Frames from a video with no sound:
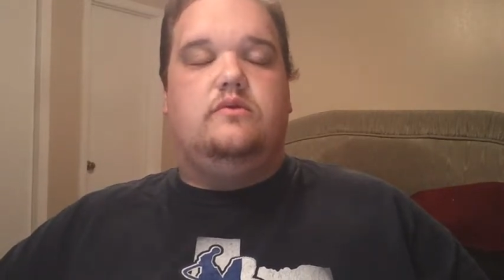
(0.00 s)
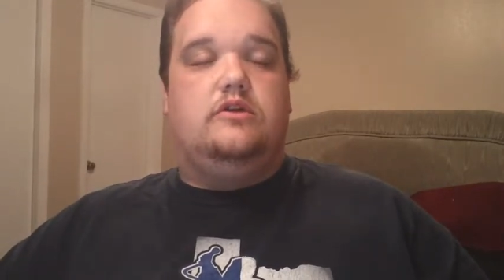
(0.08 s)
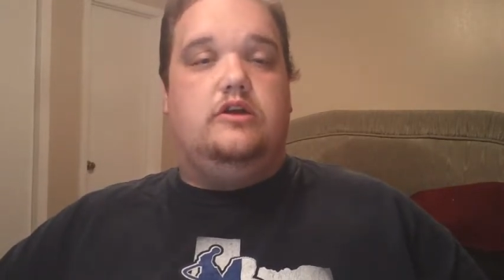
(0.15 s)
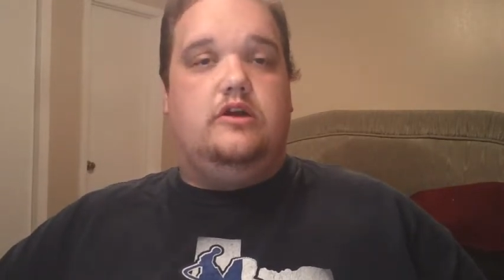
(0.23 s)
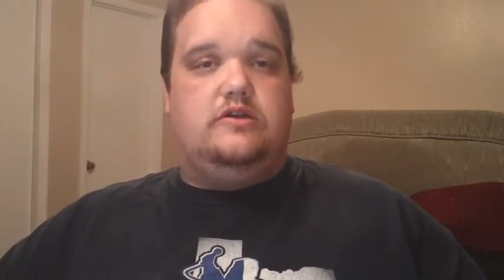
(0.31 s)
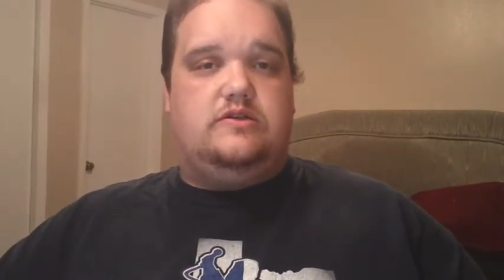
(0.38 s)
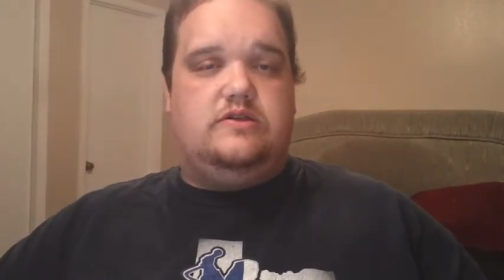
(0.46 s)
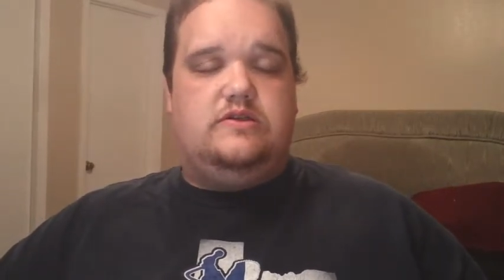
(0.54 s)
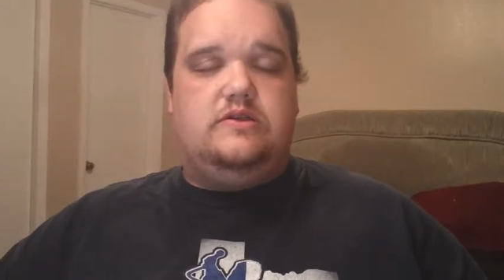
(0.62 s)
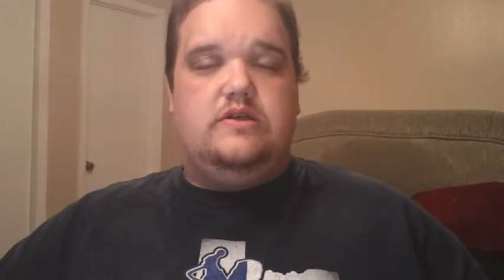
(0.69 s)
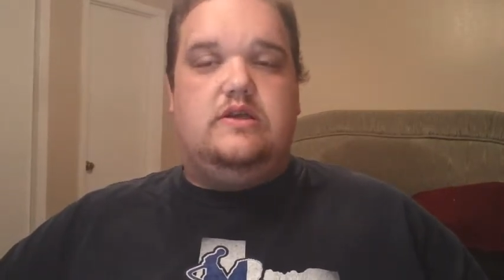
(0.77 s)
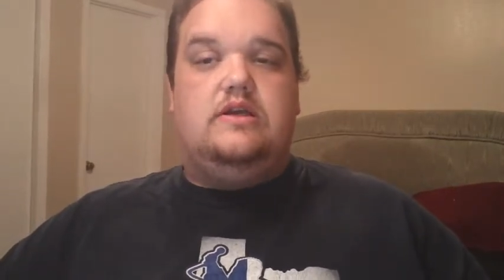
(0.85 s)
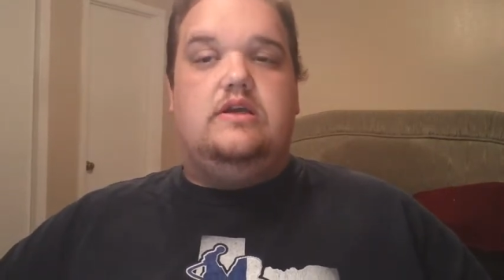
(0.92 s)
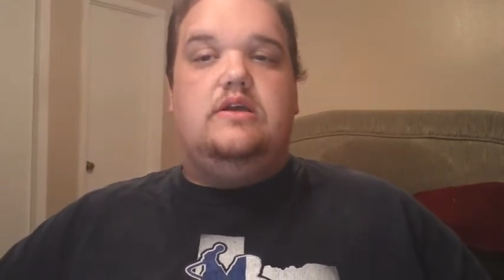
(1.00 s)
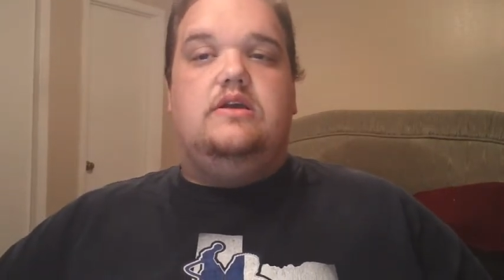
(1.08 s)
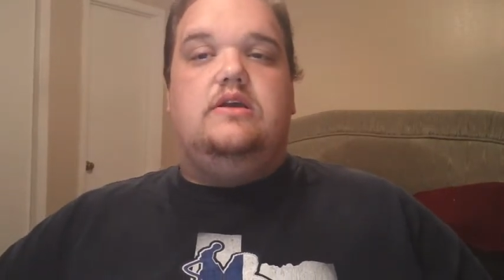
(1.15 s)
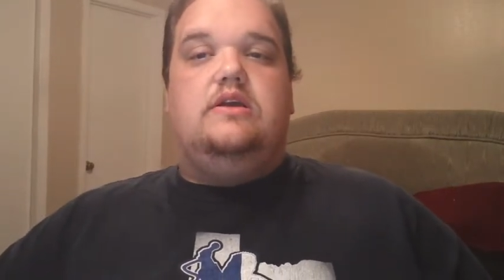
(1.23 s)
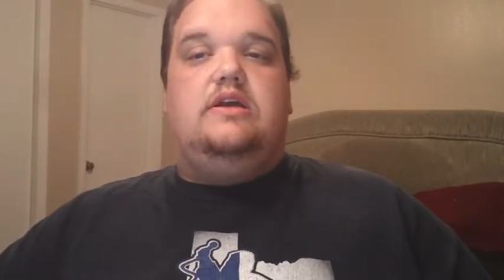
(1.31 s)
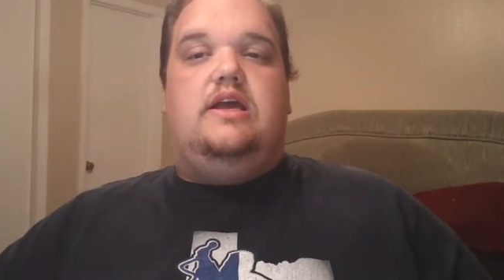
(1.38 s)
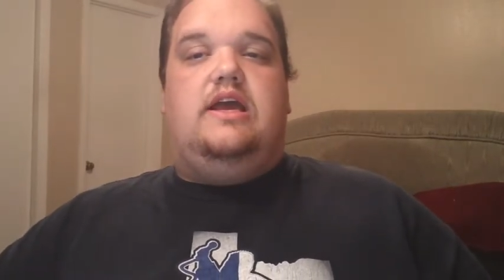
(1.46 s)
word curses,
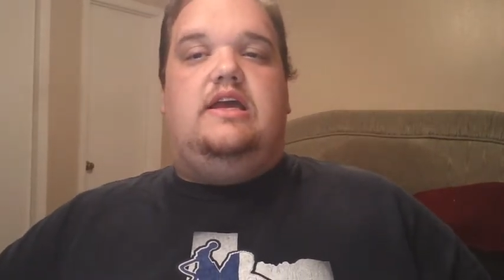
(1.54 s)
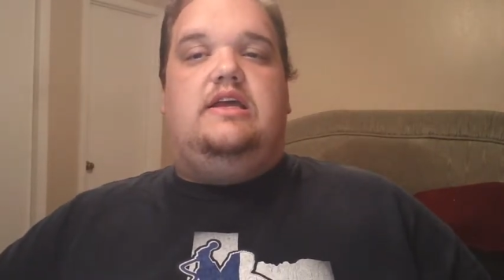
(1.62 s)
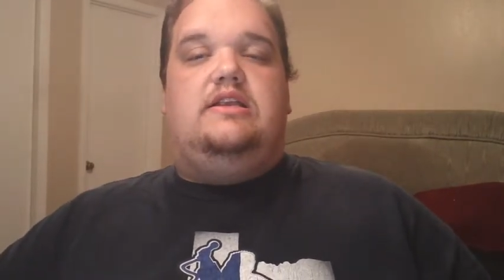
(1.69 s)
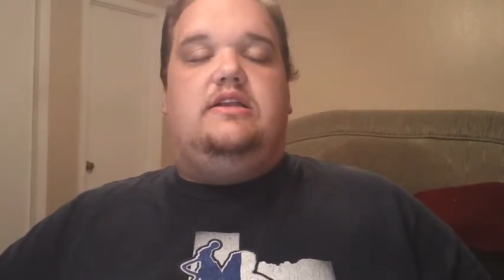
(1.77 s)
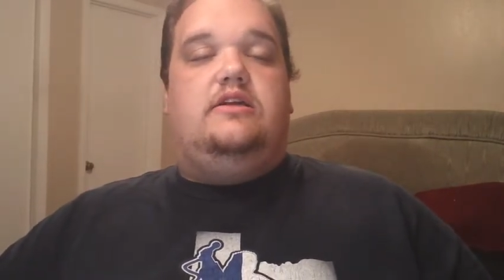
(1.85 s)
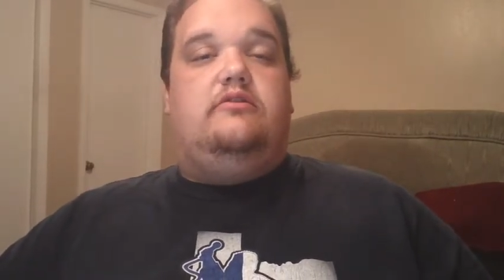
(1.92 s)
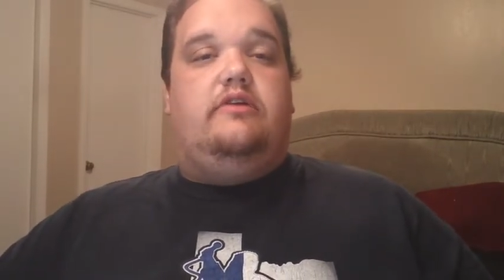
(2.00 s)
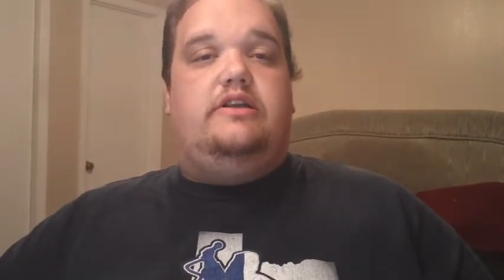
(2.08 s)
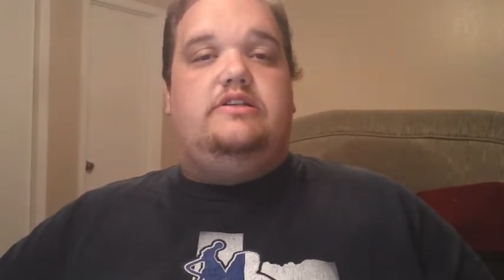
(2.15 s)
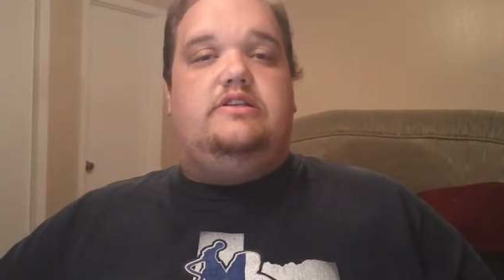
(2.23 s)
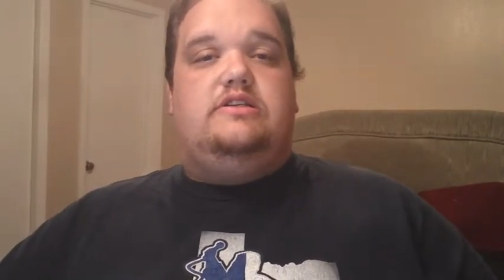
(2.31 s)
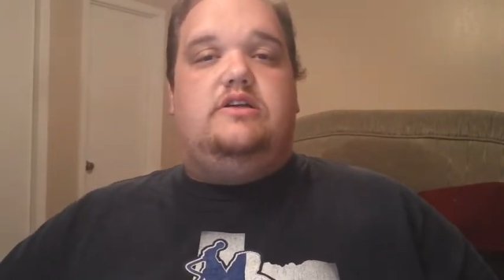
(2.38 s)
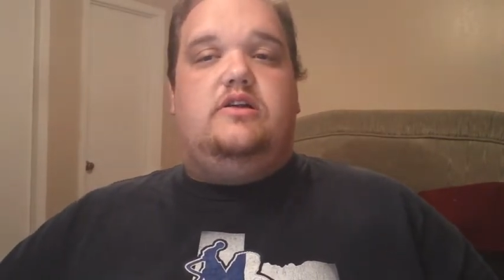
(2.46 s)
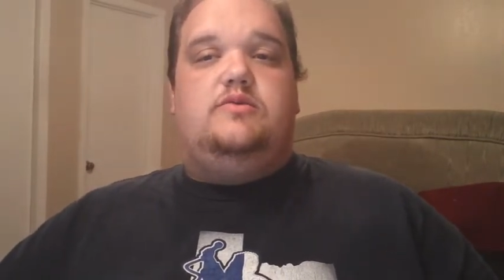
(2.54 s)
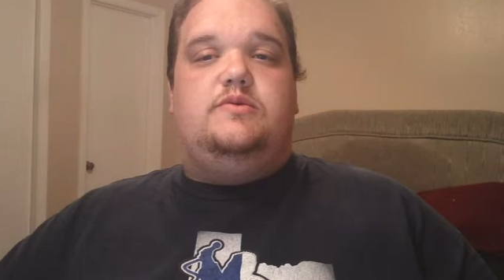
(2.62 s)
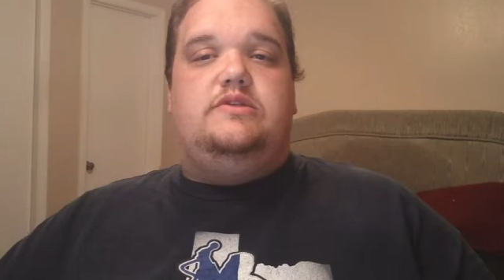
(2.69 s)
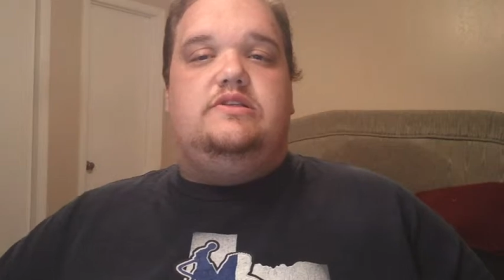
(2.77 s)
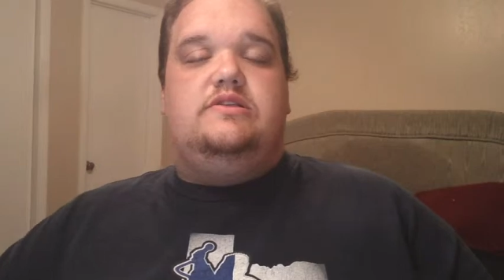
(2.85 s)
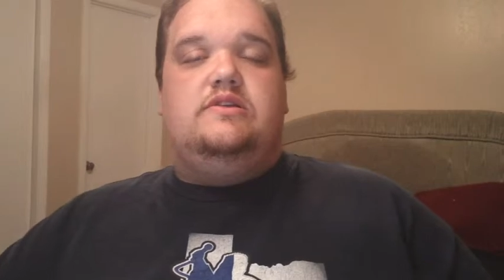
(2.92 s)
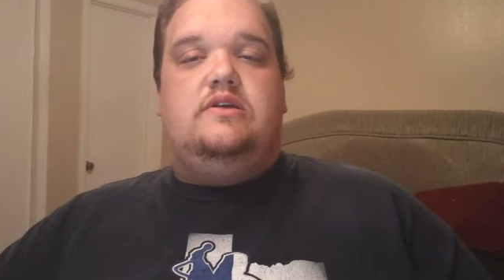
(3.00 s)
and unrighteous
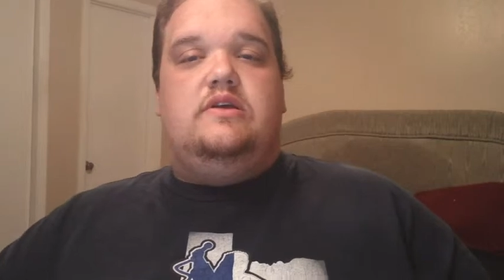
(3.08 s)
judgments.